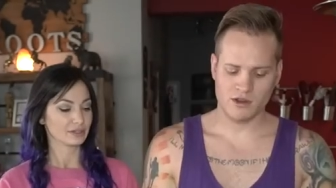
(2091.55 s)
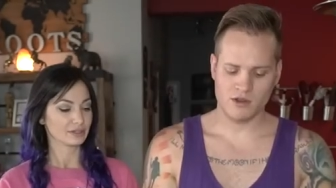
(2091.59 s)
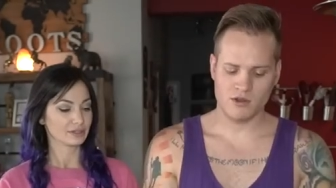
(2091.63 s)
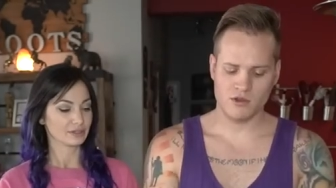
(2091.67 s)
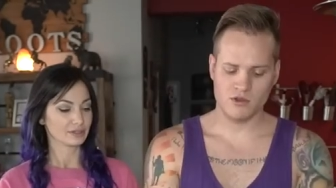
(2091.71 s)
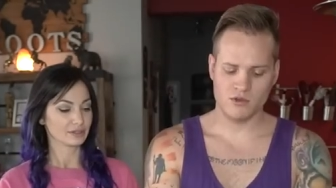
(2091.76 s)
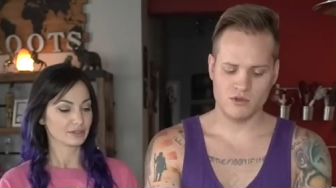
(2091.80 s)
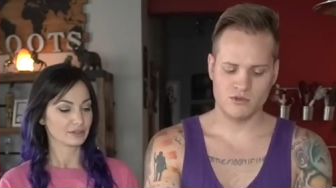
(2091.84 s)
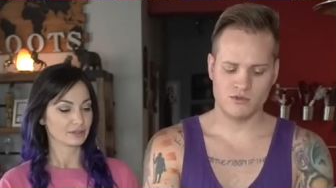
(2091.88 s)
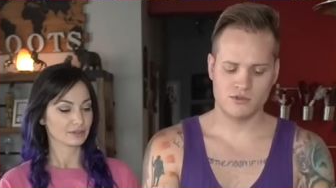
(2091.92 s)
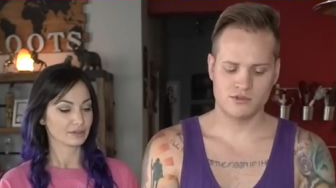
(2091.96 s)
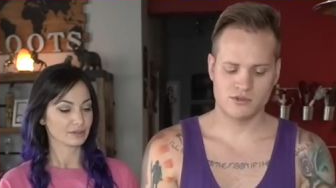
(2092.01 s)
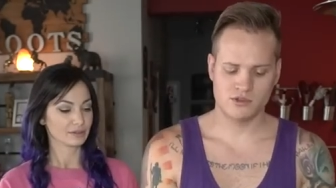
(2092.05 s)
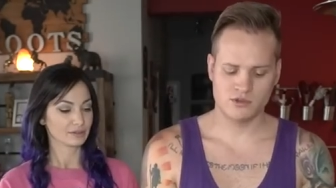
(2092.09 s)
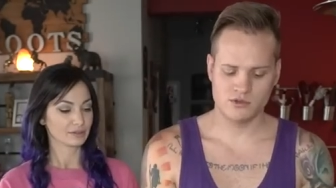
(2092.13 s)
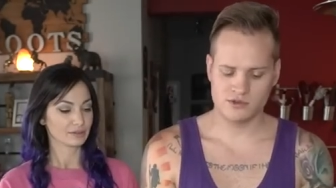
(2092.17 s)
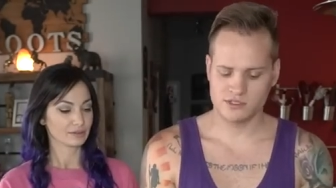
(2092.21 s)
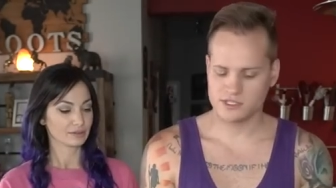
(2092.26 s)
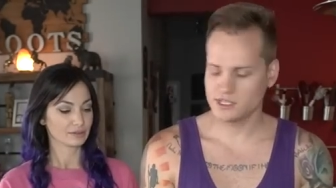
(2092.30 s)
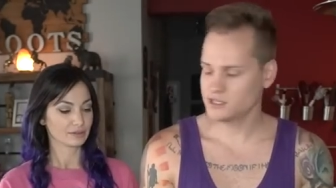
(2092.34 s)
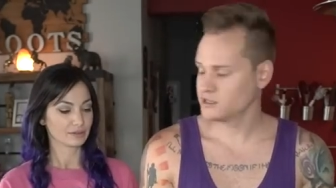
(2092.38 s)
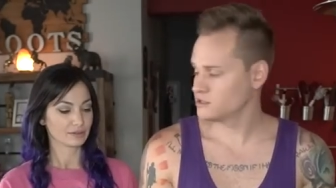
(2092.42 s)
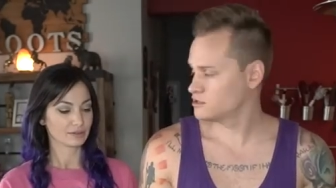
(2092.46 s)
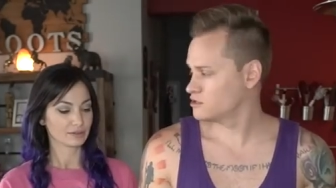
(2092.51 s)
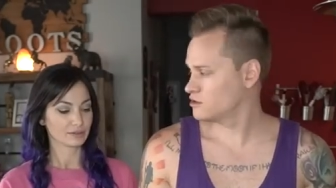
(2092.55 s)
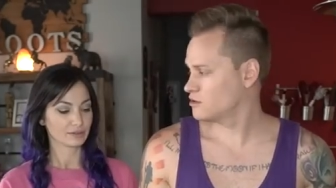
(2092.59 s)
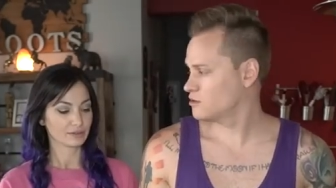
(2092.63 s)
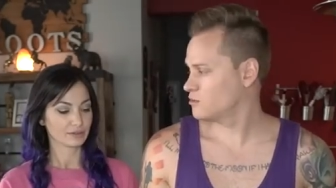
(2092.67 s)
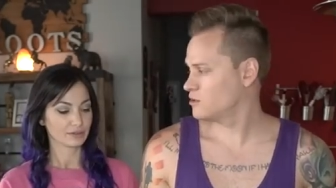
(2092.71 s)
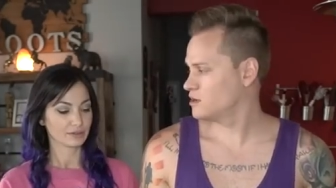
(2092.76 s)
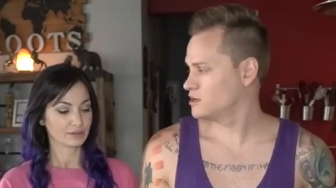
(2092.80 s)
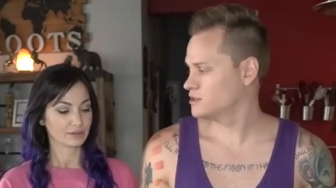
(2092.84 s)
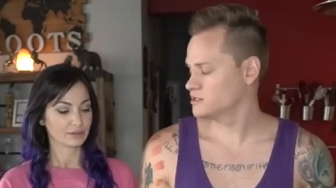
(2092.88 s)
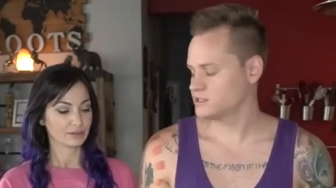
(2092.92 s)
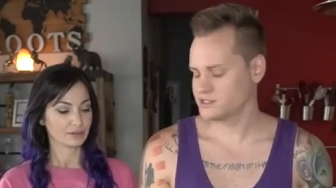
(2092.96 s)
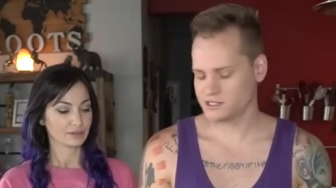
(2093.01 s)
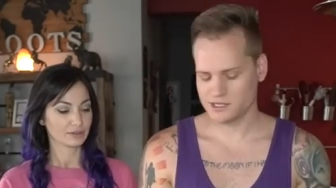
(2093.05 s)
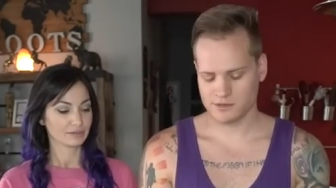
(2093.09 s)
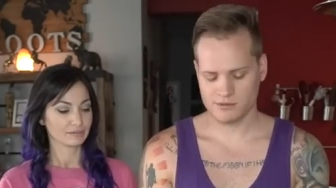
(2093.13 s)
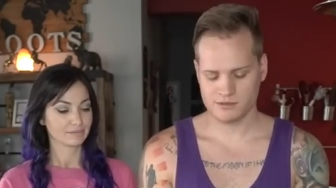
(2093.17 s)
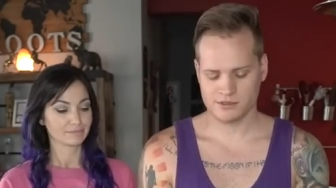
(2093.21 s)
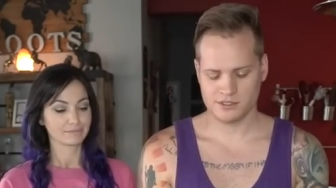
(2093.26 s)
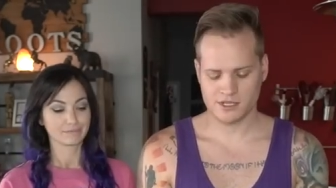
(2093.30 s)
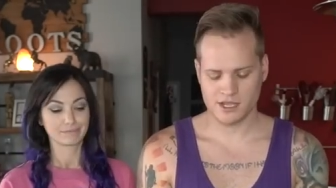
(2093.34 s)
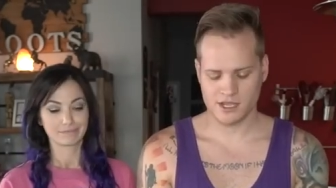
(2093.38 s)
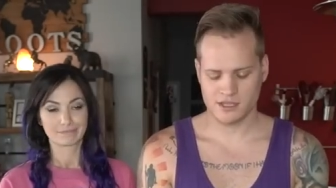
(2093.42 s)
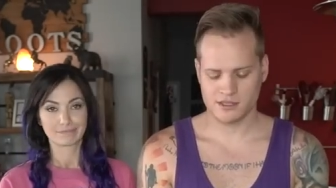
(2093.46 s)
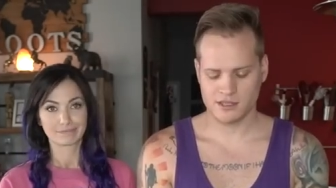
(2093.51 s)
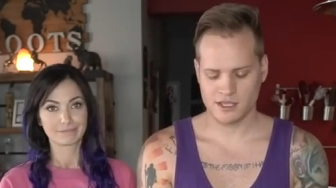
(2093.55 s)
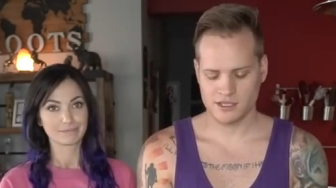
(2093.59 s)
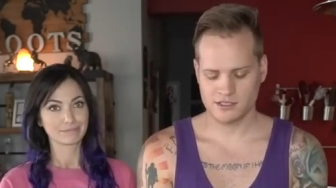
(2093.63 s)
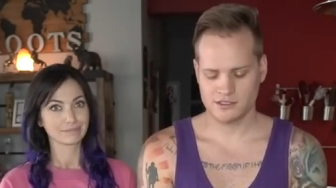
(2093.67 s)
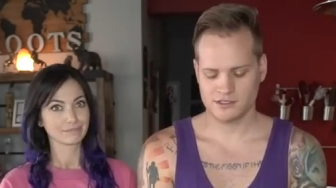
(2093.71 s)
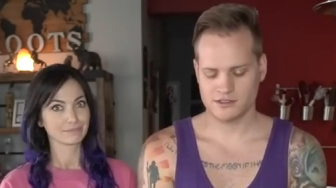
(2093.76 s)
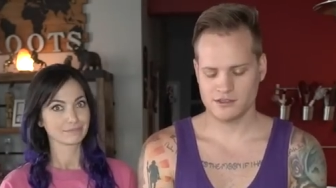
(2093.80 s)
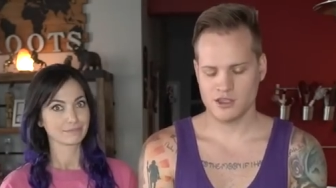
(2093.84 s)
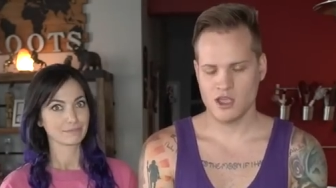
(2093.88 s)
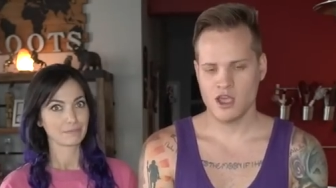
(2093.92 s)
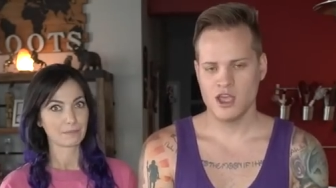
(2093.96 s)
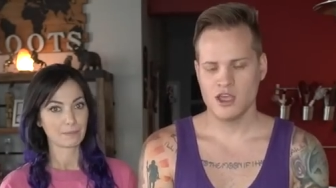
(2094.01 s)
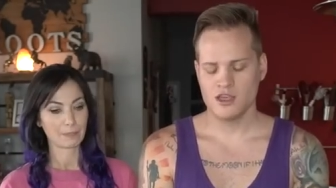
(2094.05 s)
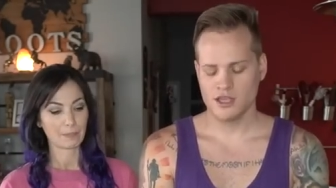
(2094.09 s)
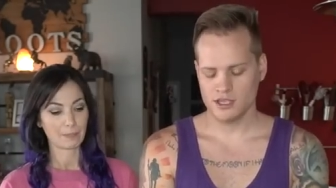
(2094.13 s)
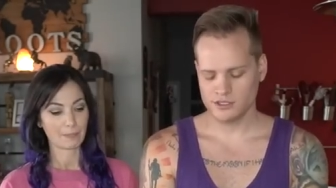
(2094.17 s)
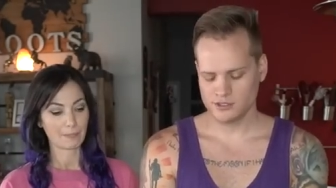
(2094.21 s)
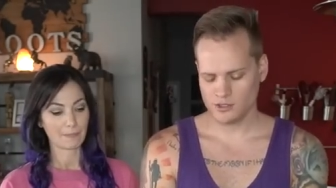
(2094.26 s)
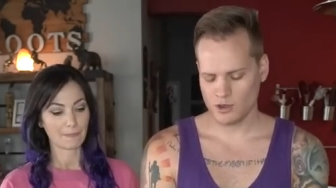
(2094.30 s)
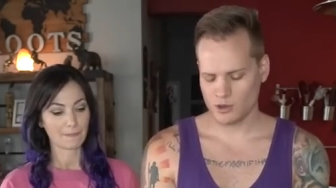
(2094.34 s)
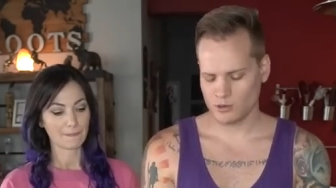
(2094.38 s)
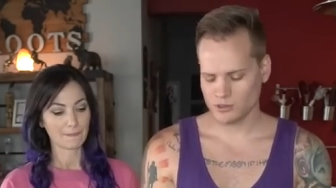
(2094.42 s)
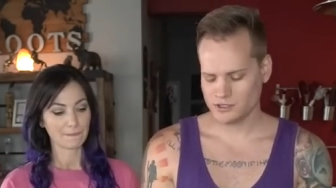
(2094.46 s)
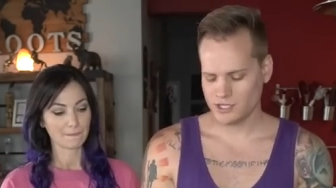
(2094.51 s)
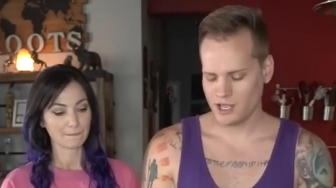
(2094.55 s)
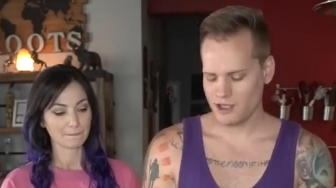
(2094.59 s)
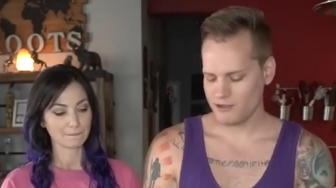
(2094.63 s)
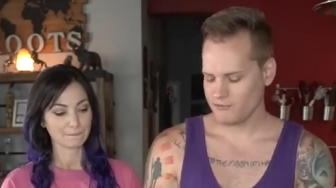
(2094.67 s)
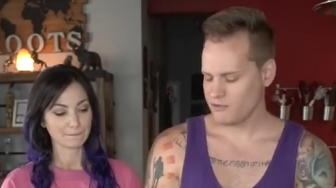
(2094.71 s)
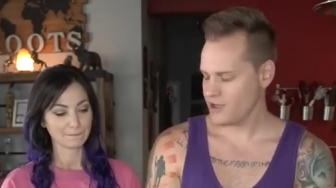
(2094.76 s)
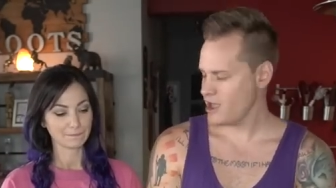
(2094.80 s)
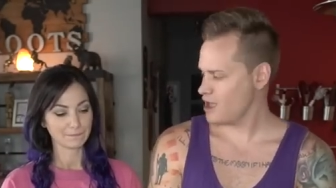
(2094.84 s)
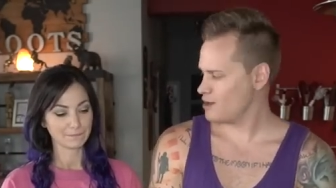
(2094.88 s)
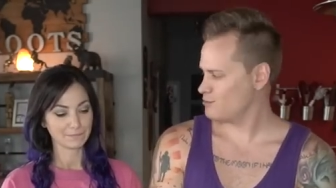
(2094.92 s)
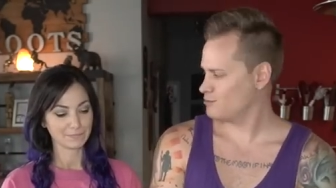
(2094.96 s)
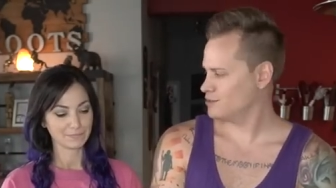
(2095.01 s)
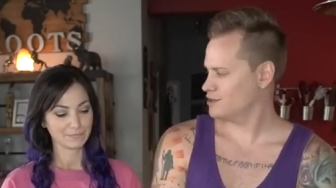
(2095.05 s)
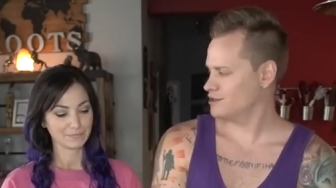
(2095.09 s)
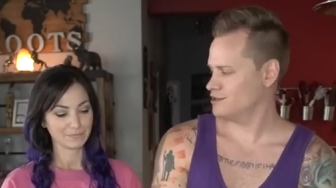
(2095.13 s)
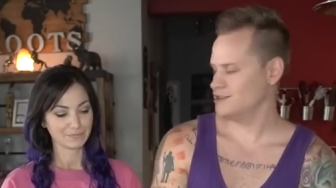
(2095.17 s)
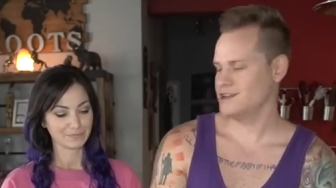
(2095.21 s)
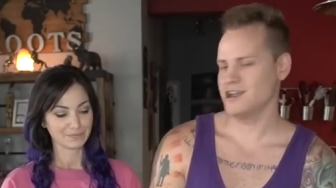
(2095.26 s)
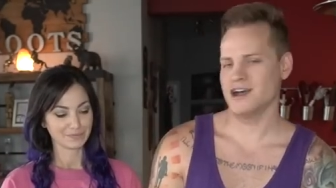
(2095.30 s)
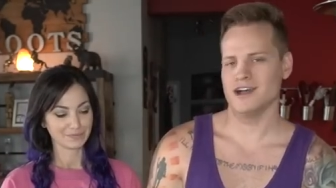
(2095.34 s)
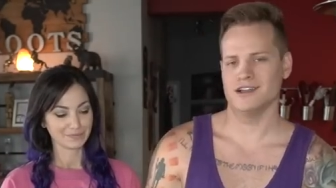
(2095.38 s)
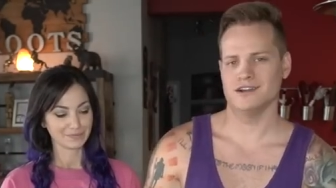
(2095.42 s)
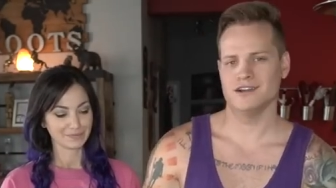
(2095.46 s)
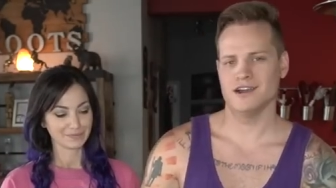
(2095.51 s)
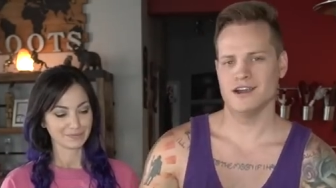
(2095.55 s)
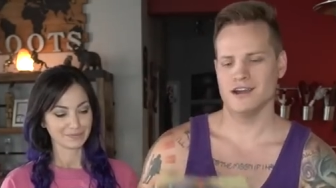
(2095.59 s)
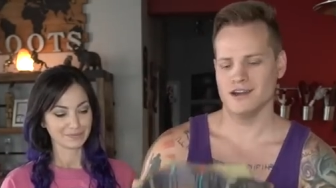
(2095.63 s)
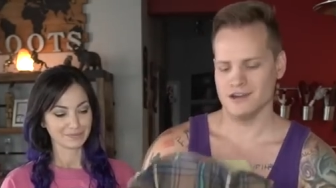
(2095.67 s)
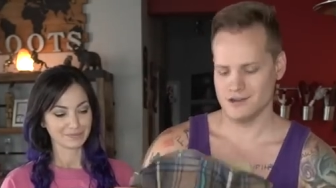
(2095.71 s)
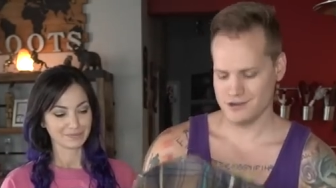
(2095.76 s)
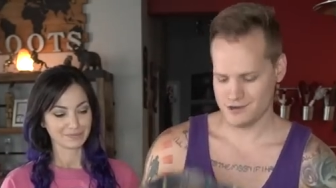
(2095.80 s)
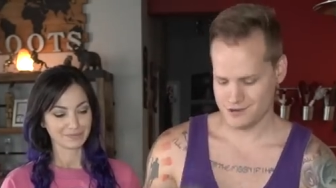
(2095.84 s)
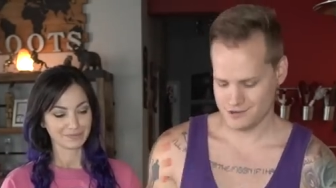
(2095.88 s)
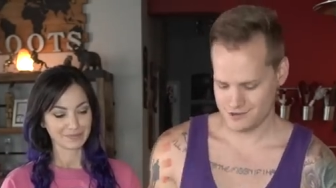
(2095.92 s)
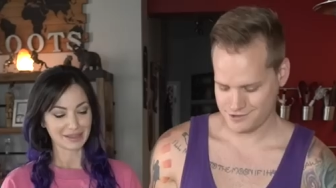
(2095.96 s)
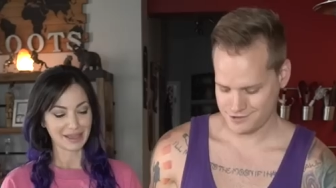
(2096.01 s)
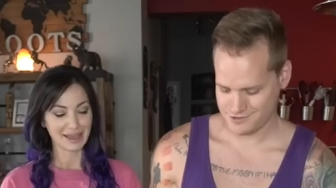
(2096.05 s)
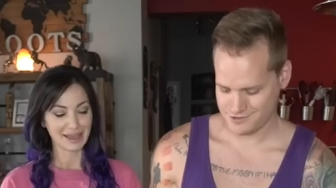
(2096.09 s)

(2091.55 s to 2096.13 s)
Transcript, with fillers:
Speaker 1: know who, whose signature it was, and someone was like, "That's that's old Tuff Hedeman you got there."